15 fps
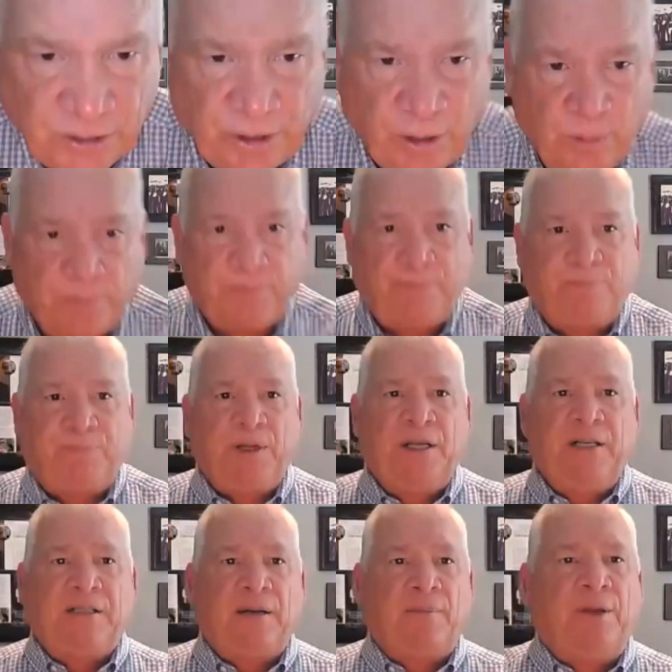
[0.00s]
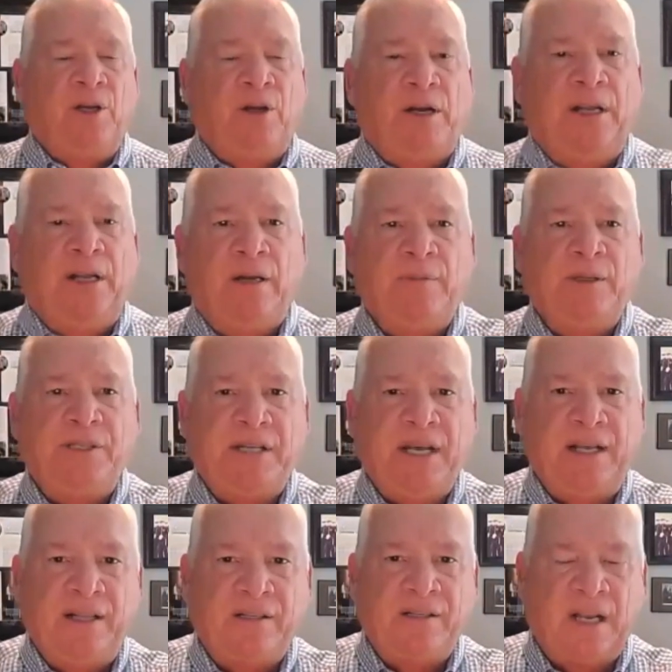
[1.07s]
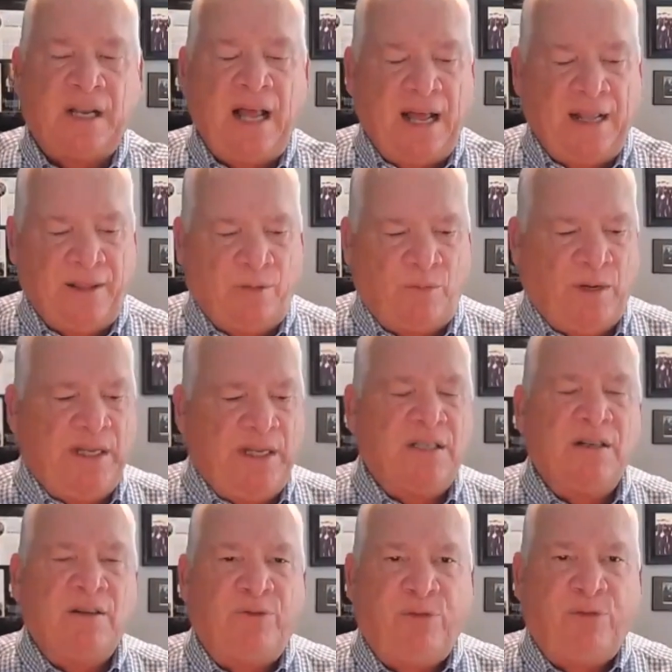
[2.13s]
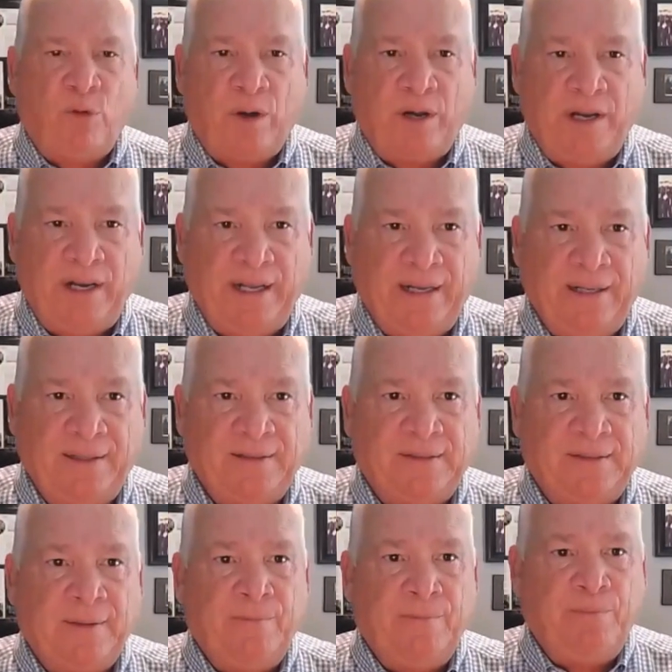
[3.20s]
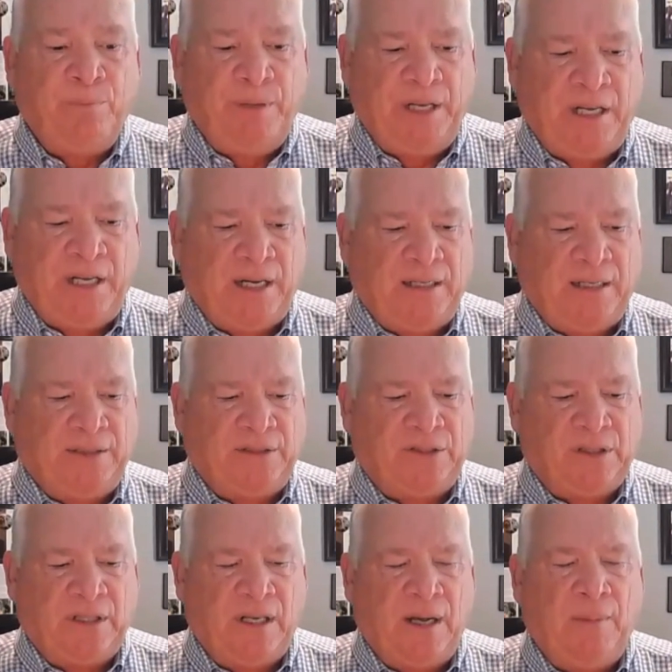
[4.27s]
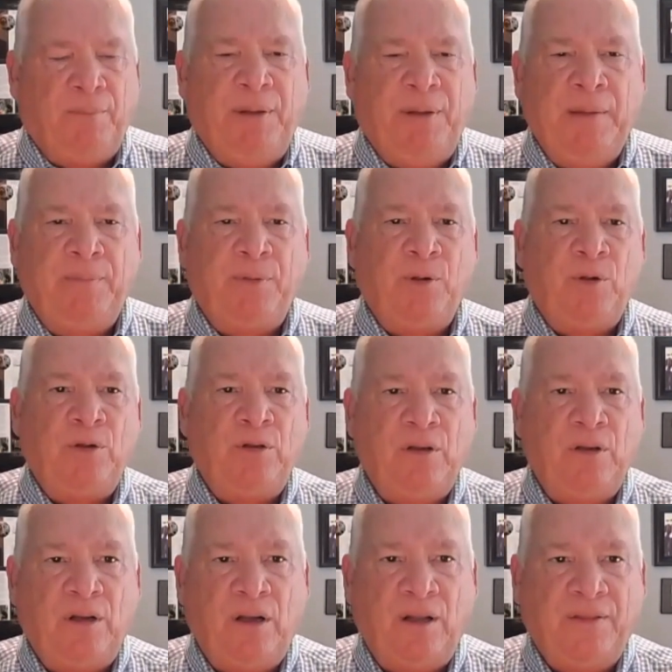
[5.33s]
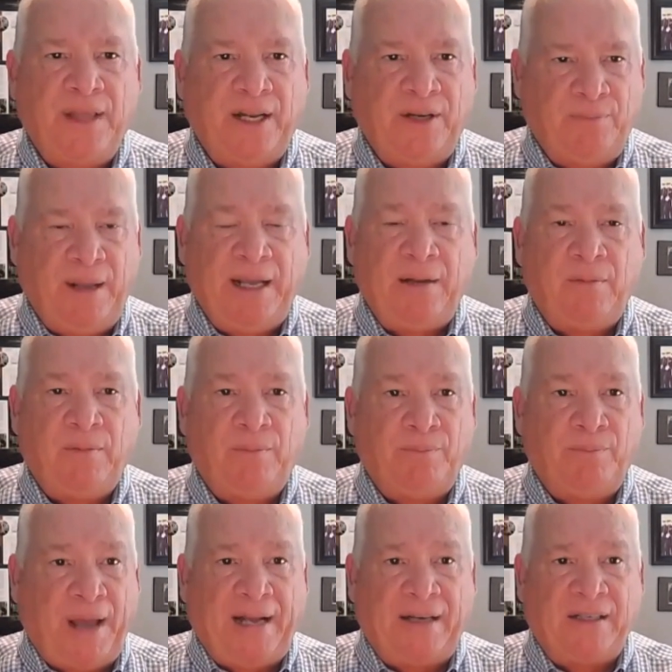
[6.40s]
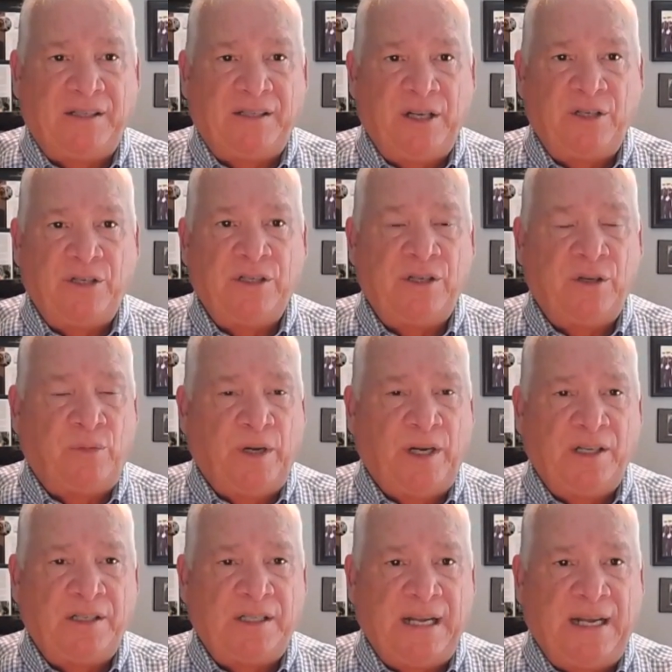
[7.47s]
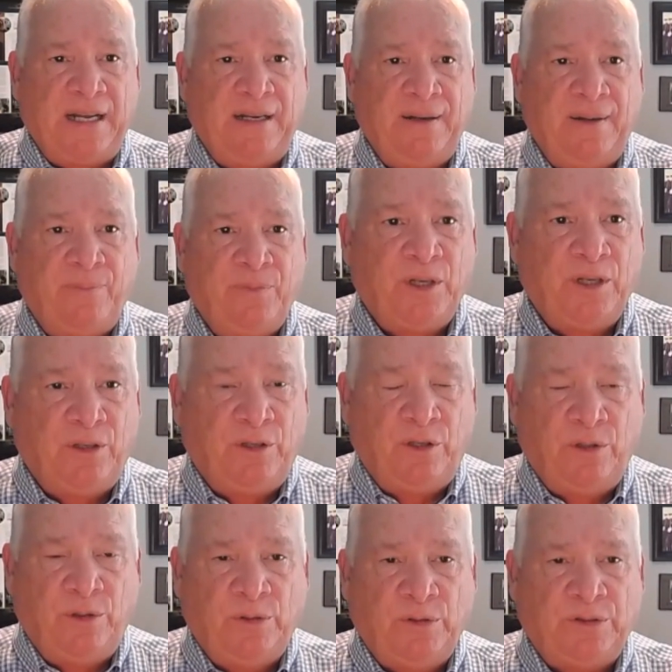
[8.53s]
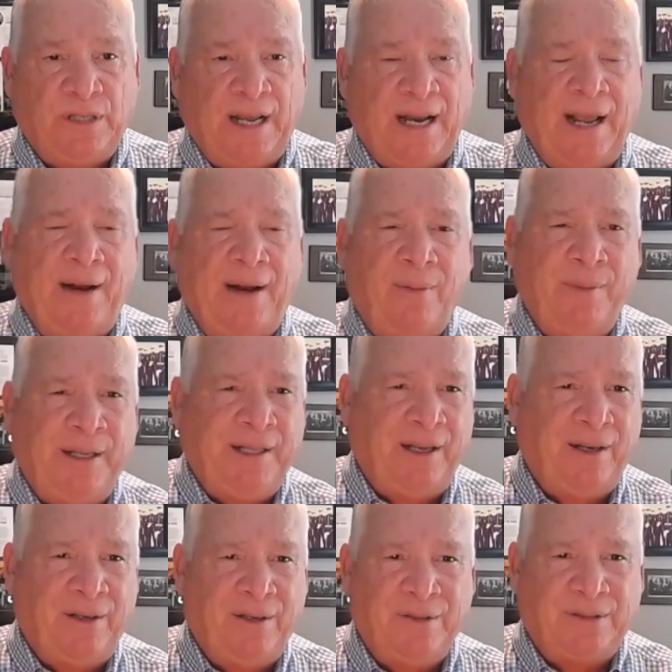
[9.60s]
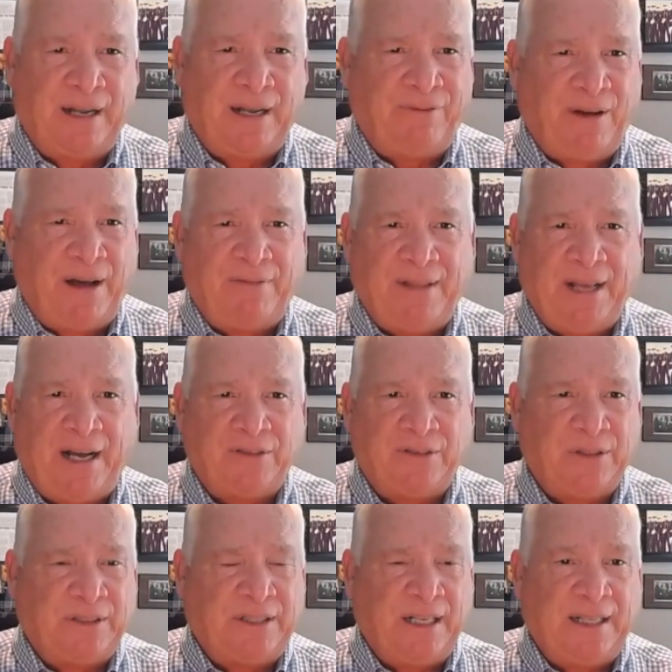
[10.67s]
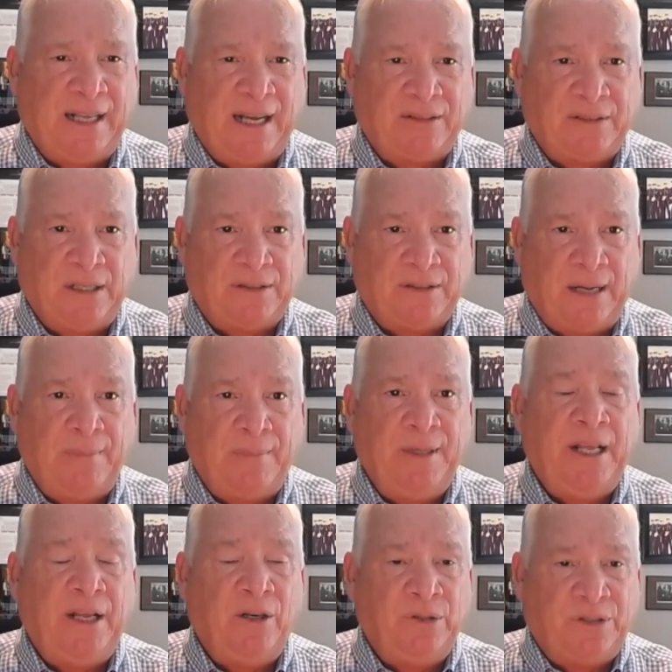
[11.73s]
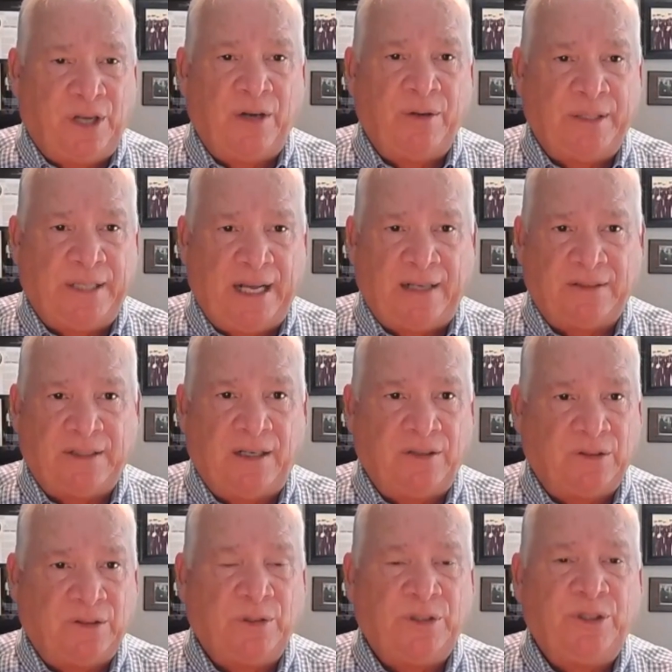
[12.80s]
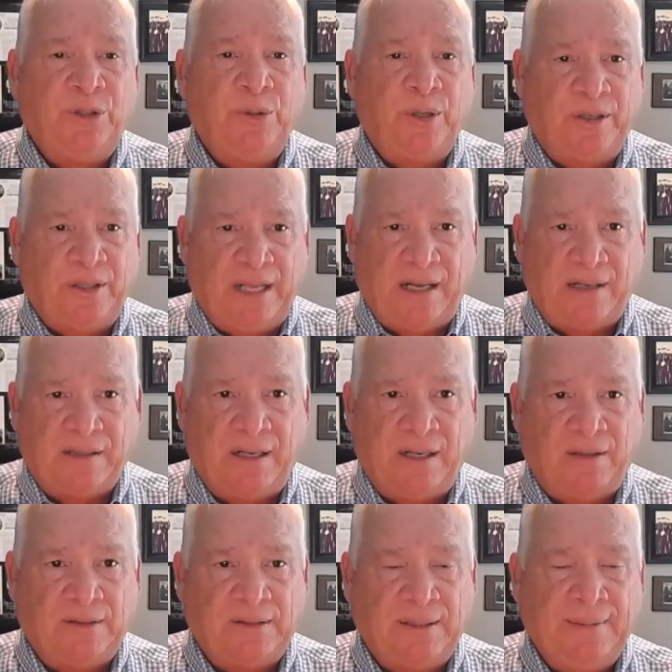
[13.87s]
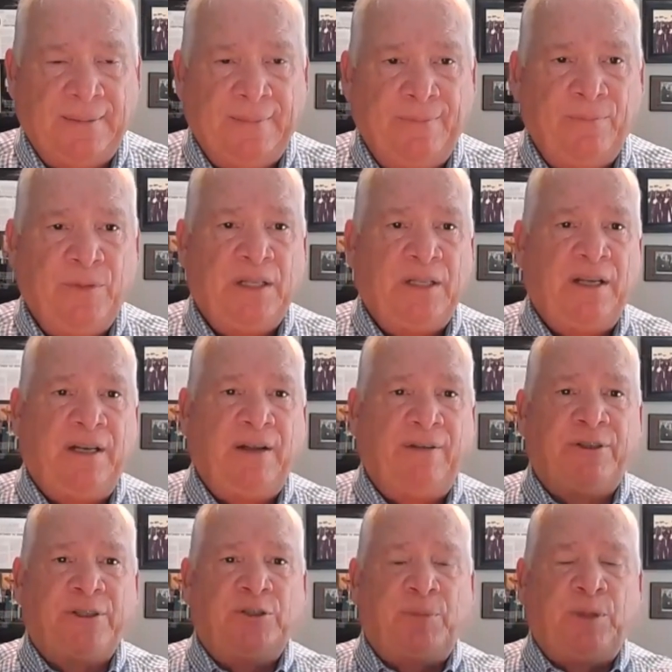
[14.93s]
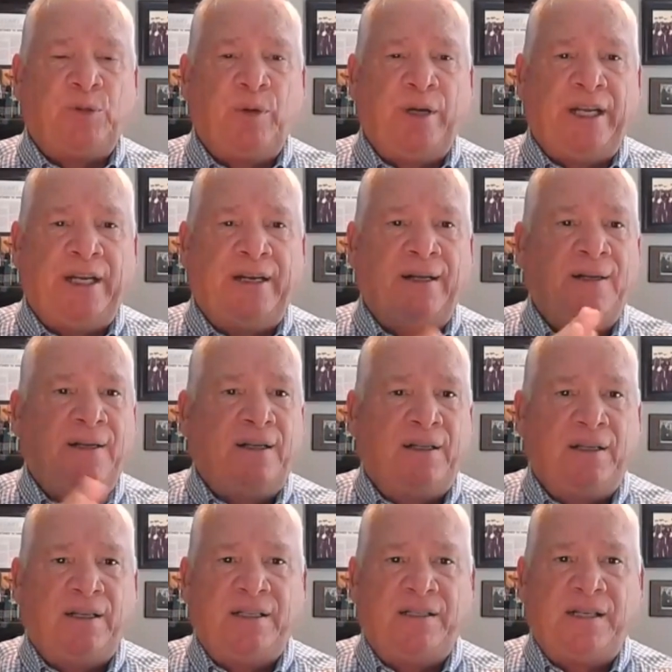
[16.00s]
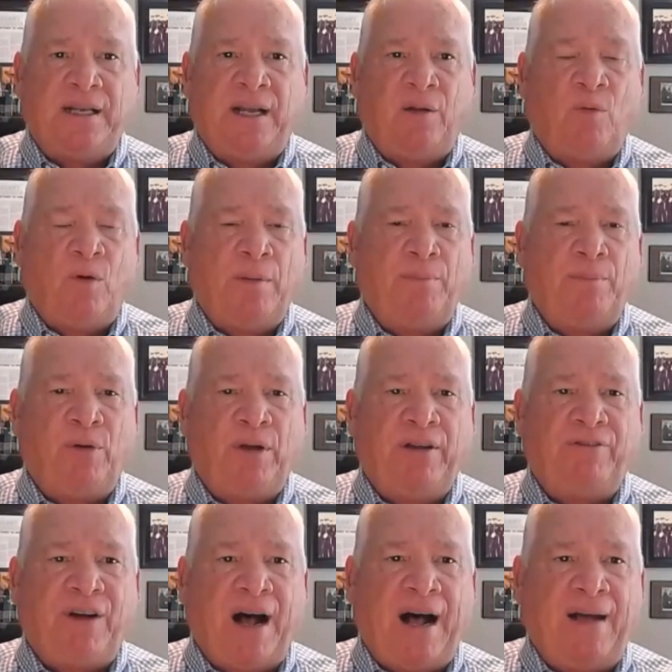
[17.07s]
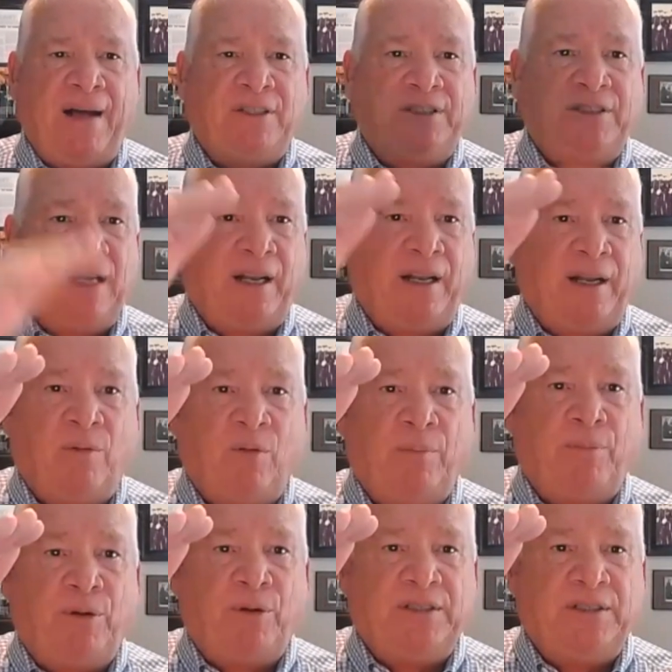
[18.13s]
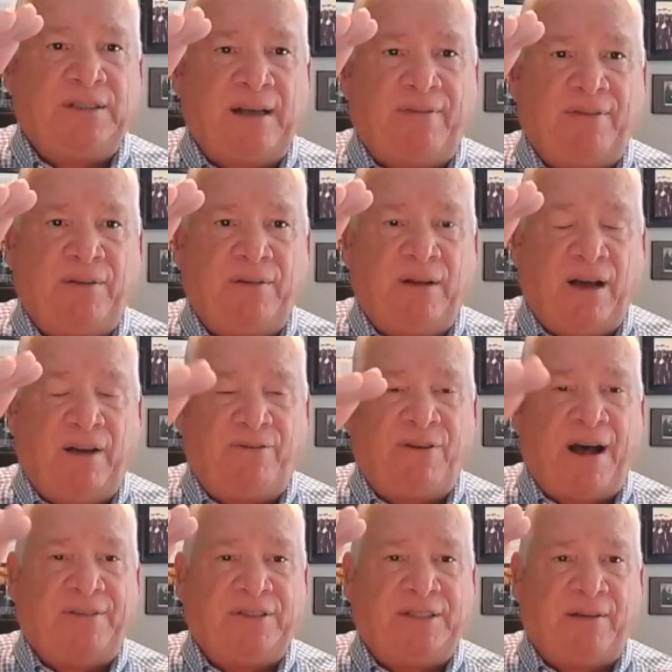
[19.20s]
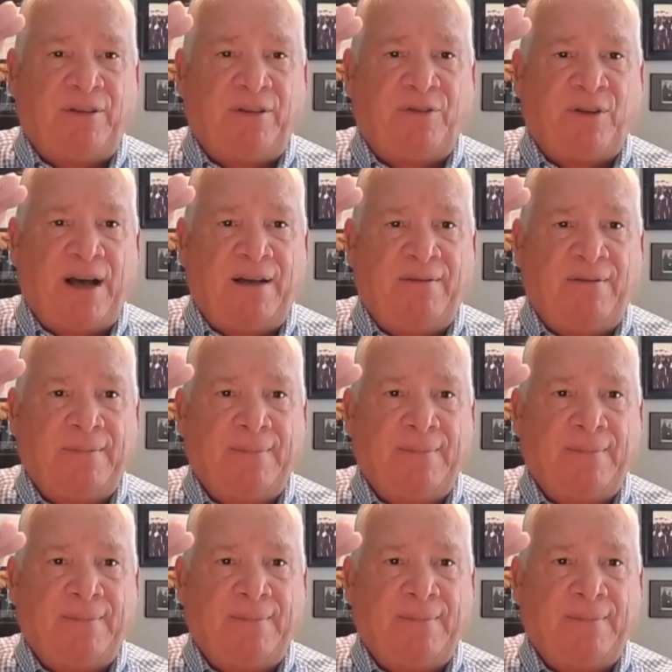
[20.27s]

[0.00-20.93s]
so please, I'm, you're going to hear me say this a lot. And the reason for it is because people that make bad decisions in real estate lose, and I don't mean they lose like 5000 or $10,000. I mean they lose $100,000 or $200,000. The difference between listing at 1.5 and selling at 1.7 uh, 575